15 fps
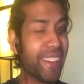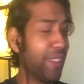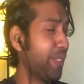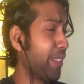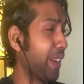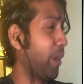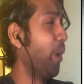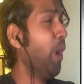I was
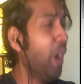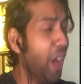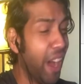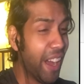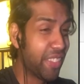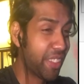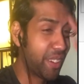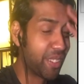like,
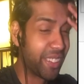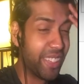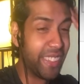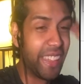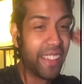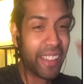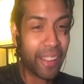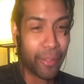I thought it was gonna
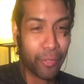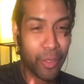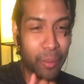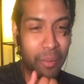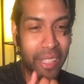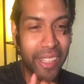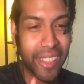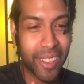take like a few
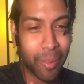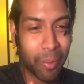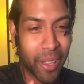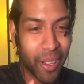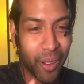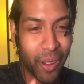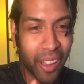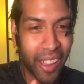minutes, but
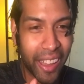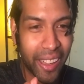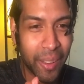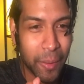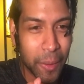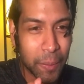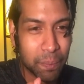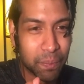okay,
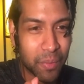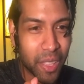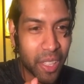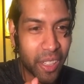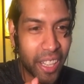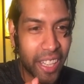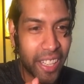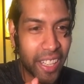
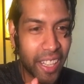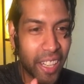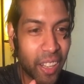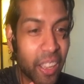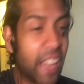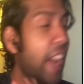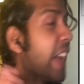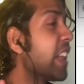great.
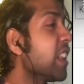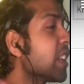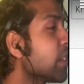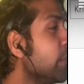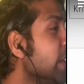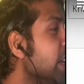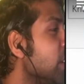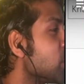Okay, I clicked
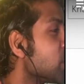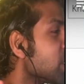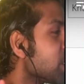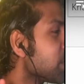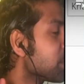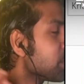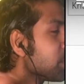finish.